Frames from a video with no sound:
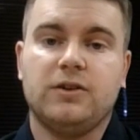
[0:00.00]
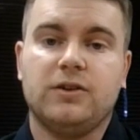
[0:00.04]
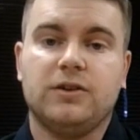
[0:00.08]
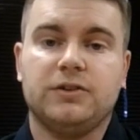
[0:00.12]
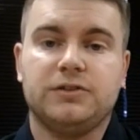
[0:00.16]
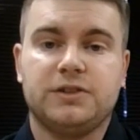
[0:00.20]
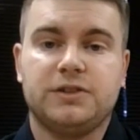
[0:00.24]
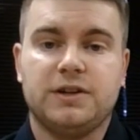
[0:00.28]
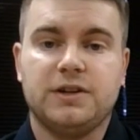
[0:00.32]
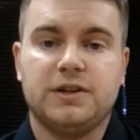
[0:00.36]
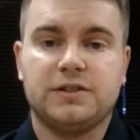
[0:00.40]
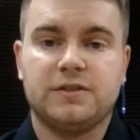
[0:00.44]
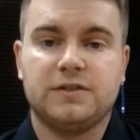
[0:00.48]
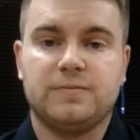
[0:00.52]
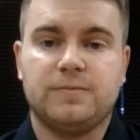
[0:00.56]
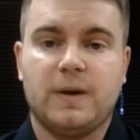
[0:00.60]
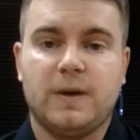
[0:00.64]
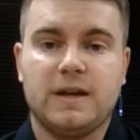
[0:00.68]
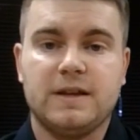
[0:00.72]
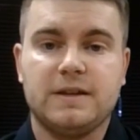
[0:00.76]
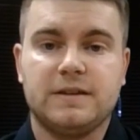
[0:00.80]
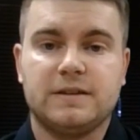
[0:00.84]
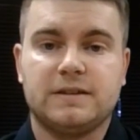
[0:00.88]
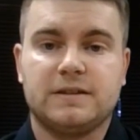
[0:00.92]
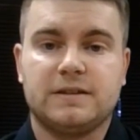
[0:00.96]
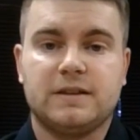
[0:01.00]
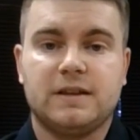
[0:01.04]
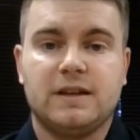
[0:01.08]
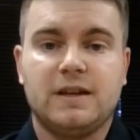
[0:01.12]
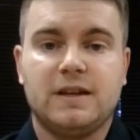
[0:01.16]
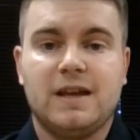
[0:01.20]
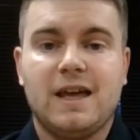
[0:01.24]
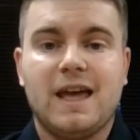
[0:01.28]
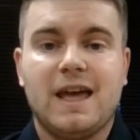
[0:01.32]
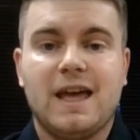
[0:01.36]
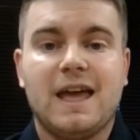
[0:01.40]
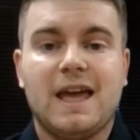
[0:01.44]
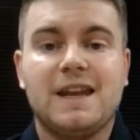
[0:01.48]
alternative base,
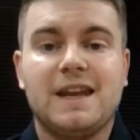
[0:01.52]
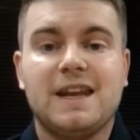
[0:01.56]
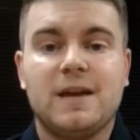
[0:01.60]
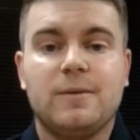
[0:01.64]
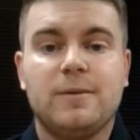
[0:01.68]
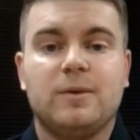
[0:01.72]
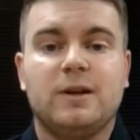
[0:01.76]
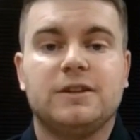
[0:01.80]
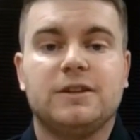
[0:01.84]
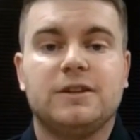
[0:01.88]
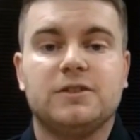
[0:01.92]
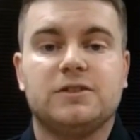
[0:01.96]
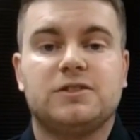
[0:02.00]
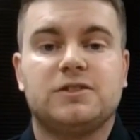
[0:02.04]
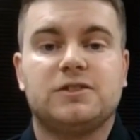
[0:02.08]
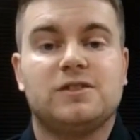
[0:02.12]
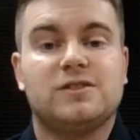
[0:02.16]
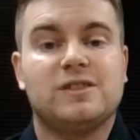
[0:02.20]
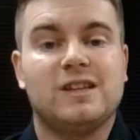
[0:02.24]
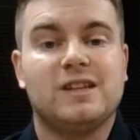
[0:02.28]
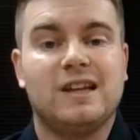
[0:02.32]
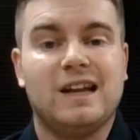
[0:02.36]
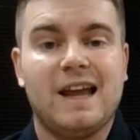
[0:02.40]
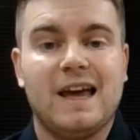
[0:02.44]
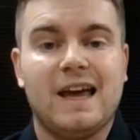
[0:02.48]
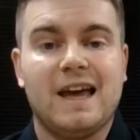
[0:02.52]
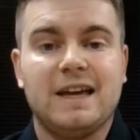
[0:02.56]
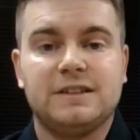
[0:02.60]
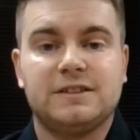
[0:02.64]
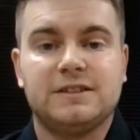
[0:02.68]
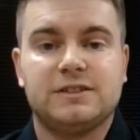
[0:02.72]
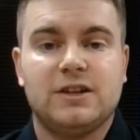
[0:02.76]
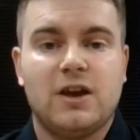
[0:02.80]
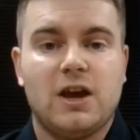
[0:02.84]
enabling us to select